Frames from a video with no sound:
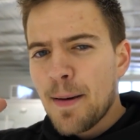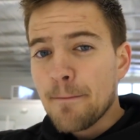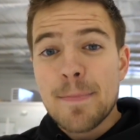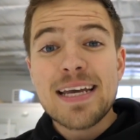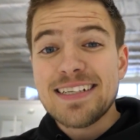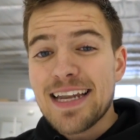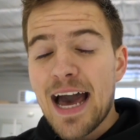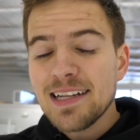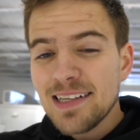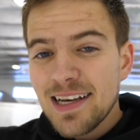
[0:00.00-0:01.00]
mid
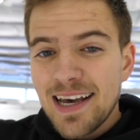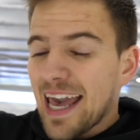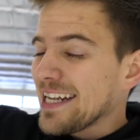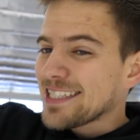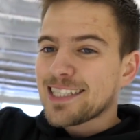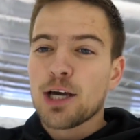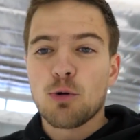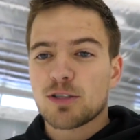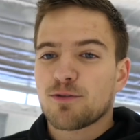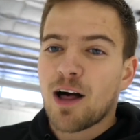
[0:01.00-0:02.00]
net and it still
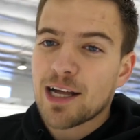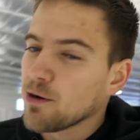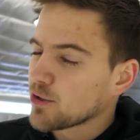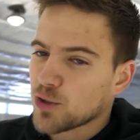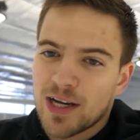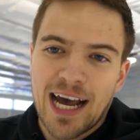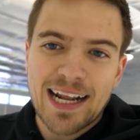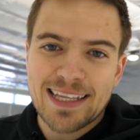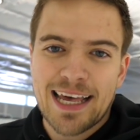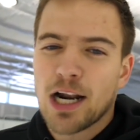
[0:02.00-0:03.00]
was flying over. So I
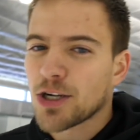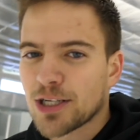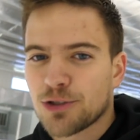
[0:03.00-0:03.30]
gotta get that under